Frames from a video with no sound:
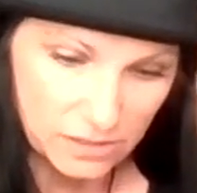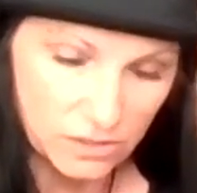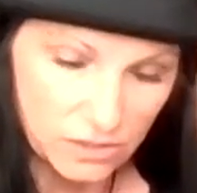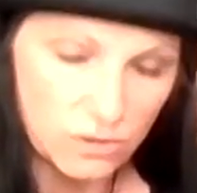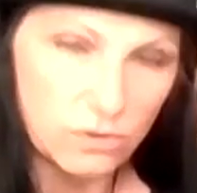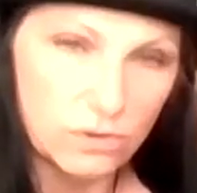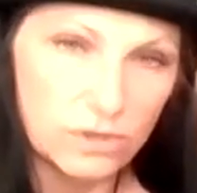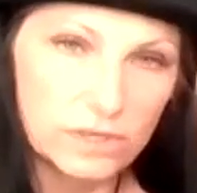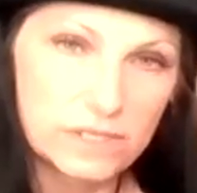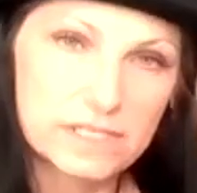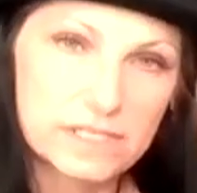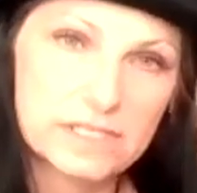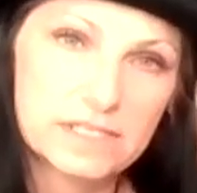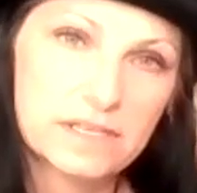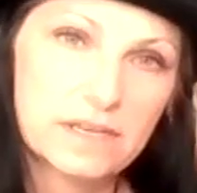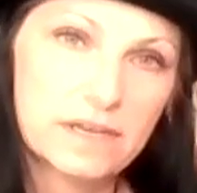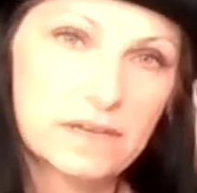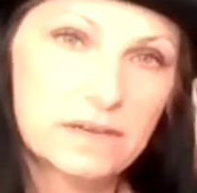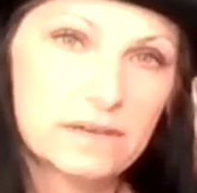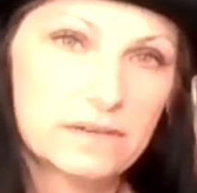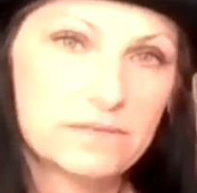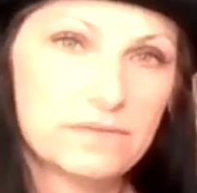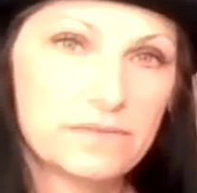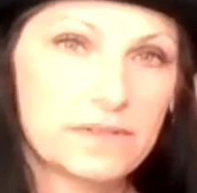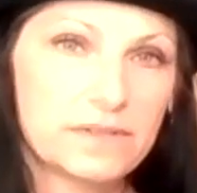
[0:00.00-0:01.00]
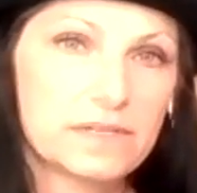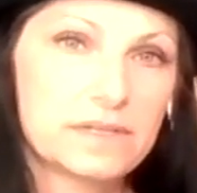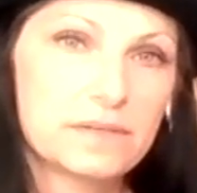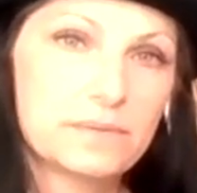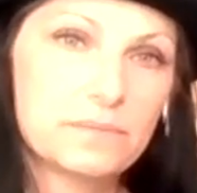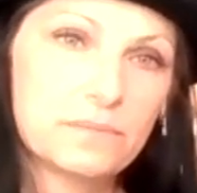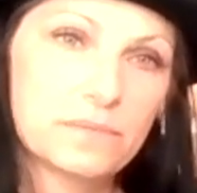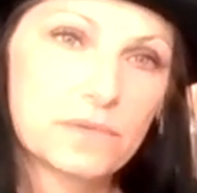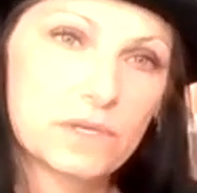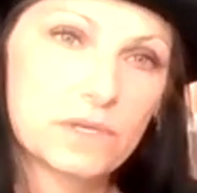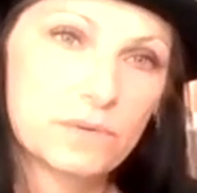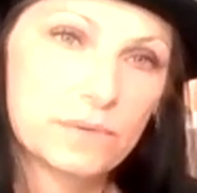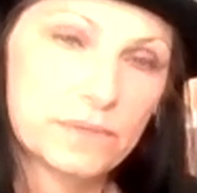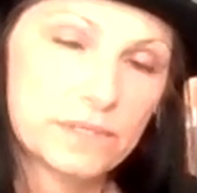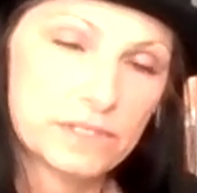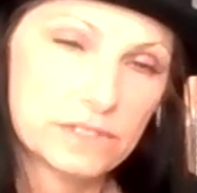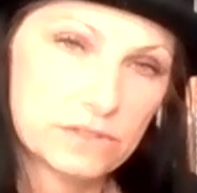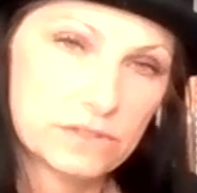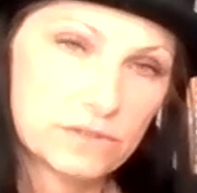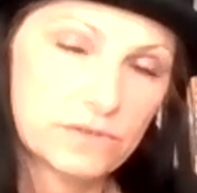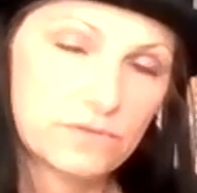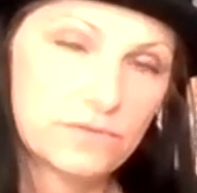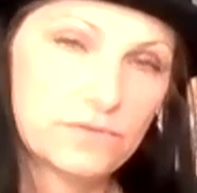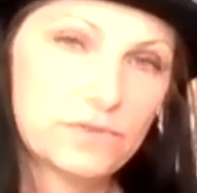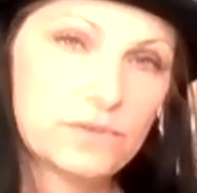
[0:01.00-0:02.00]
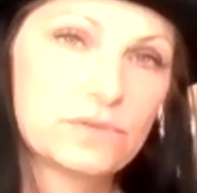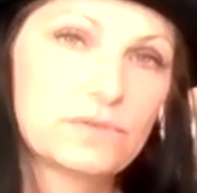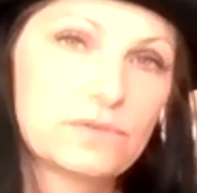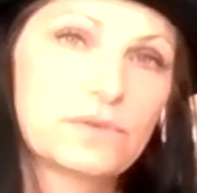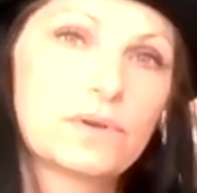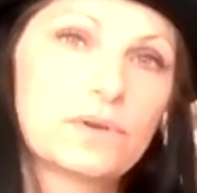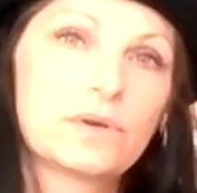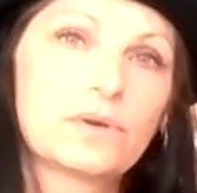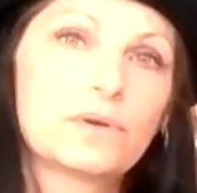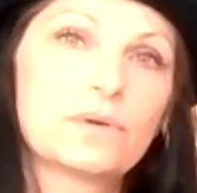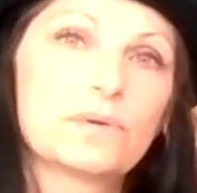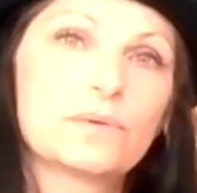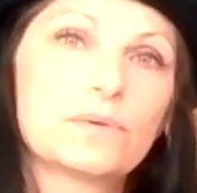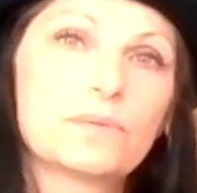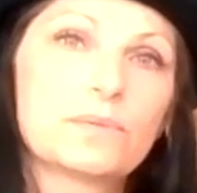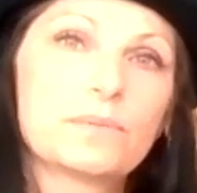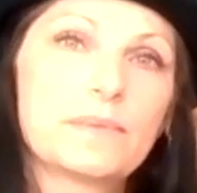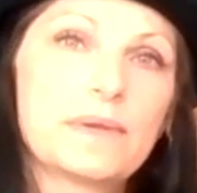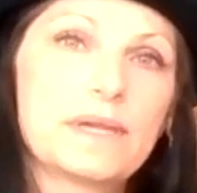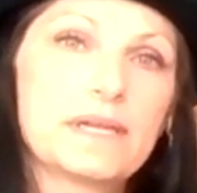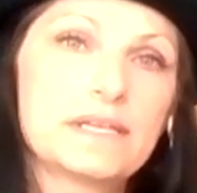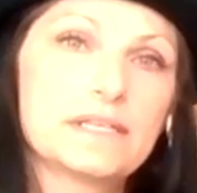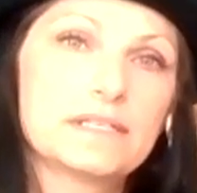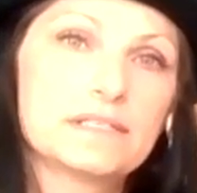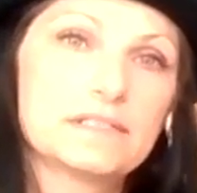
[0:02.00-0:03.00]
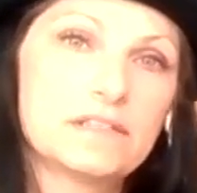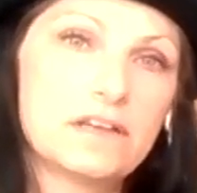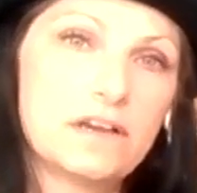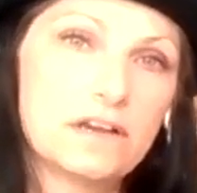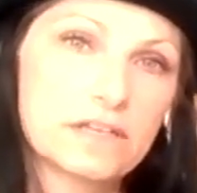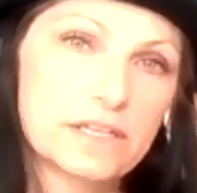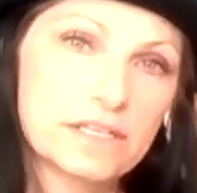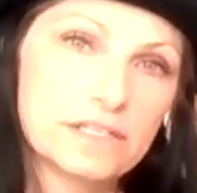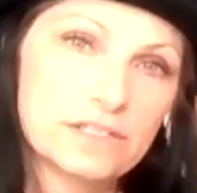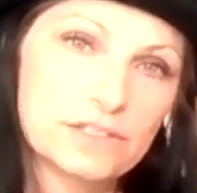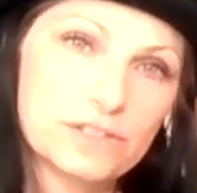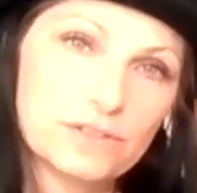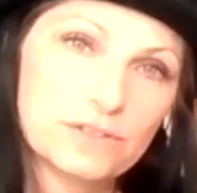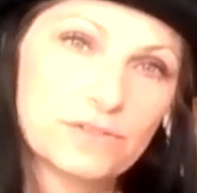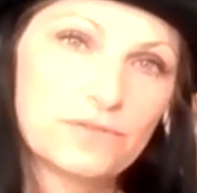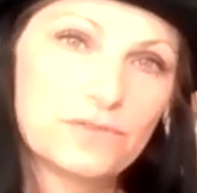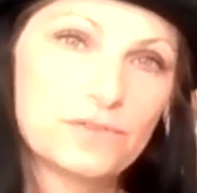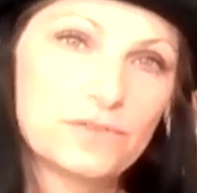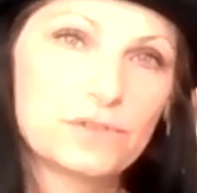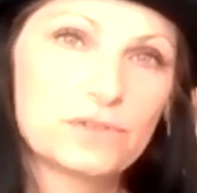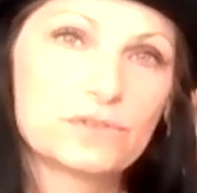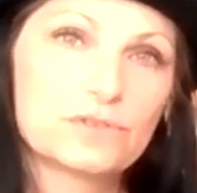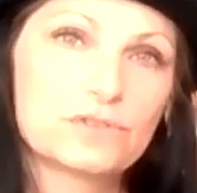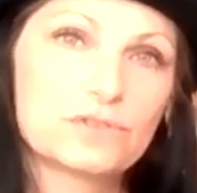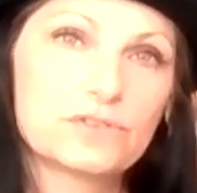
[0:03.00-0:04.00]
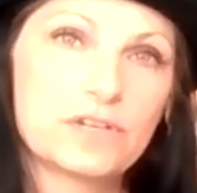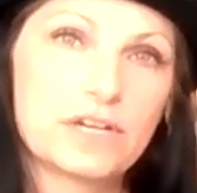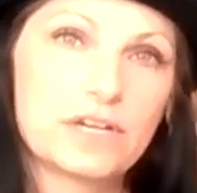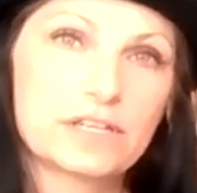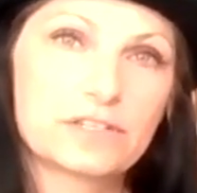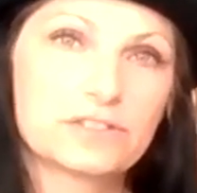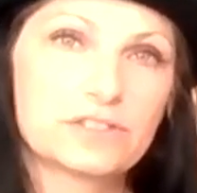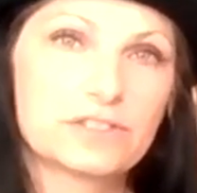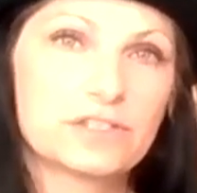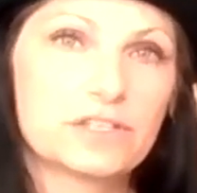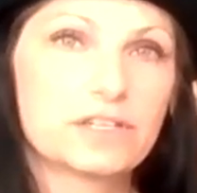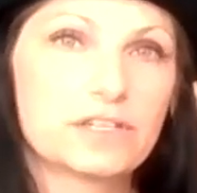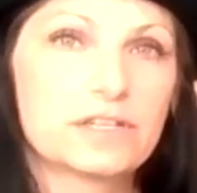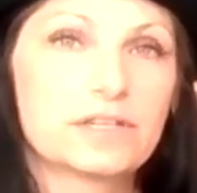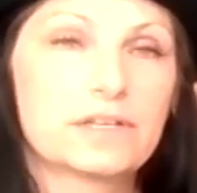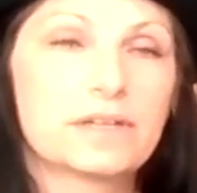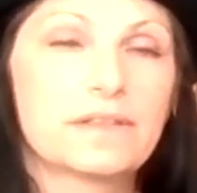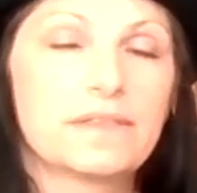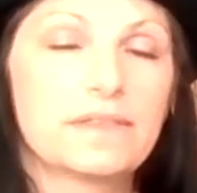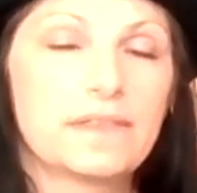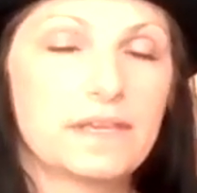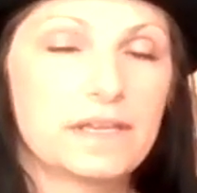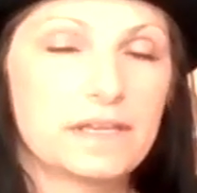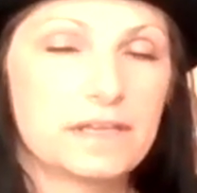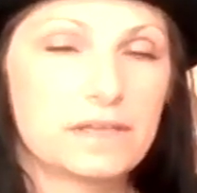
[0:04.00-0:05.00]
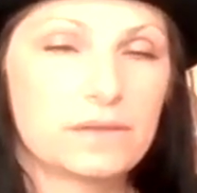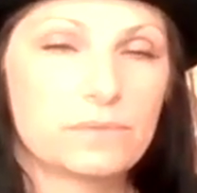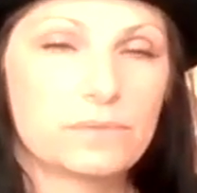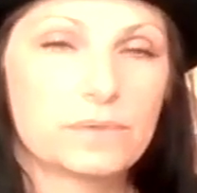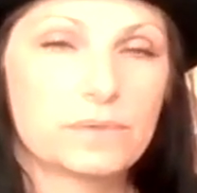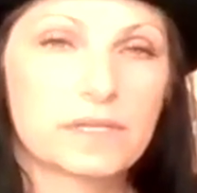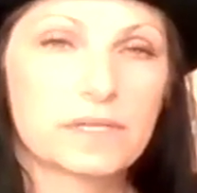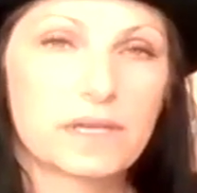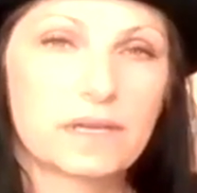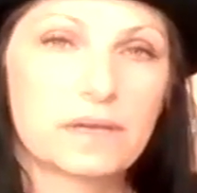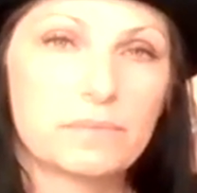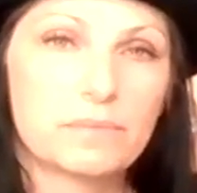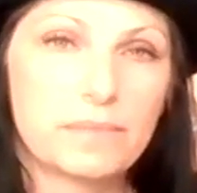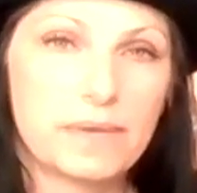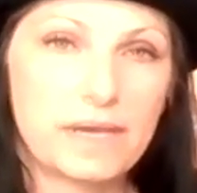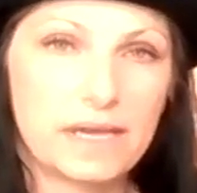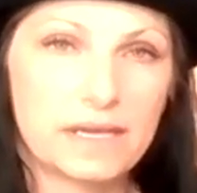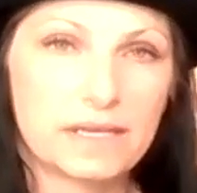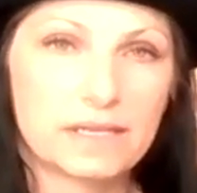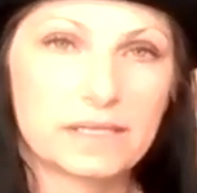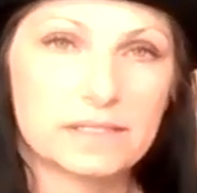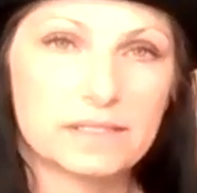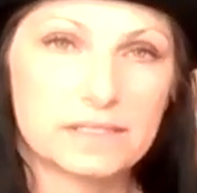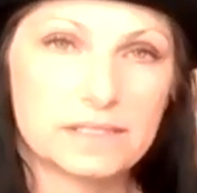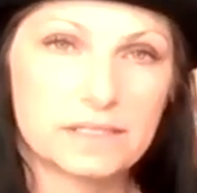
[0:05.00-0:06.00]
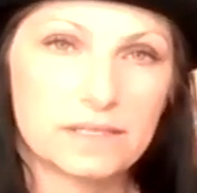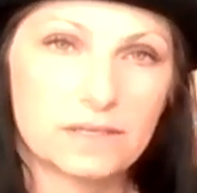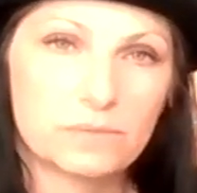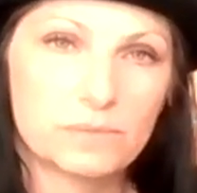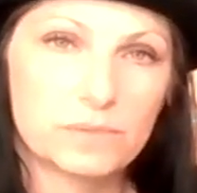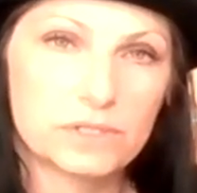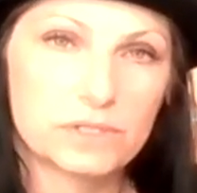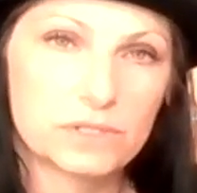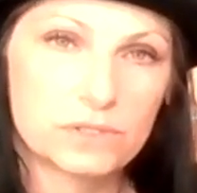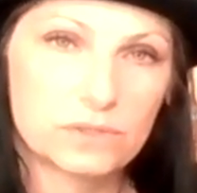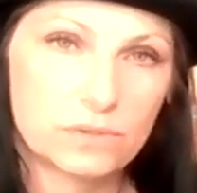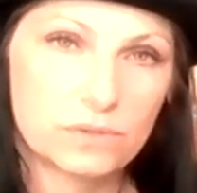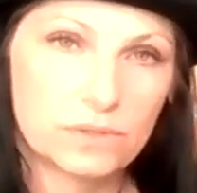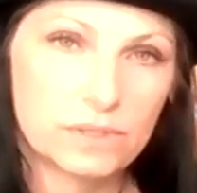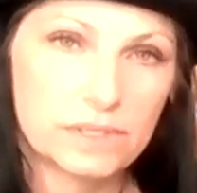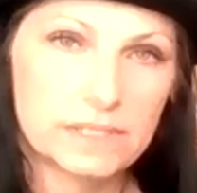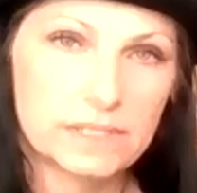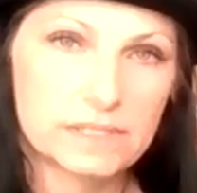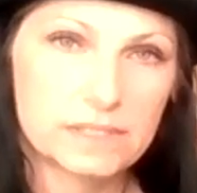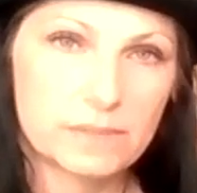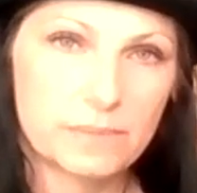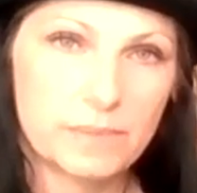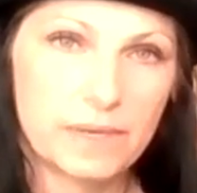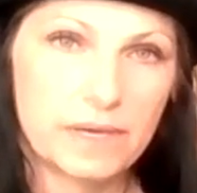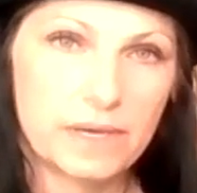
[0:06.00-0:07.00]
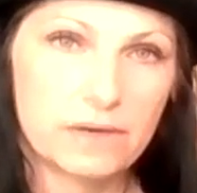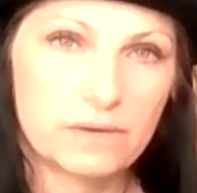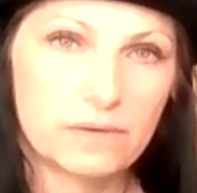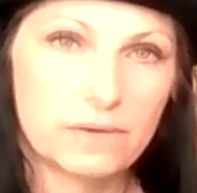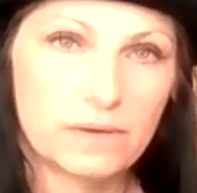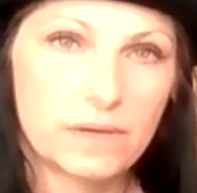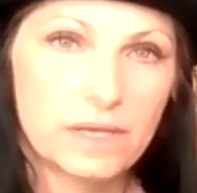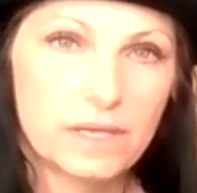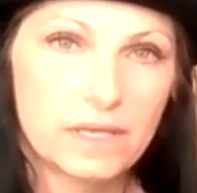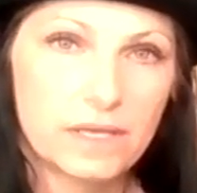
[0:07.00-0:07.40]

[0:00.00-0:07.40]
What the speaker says: course of them going to the funeral home and talking to the funeral director, they would come back and tell me stories about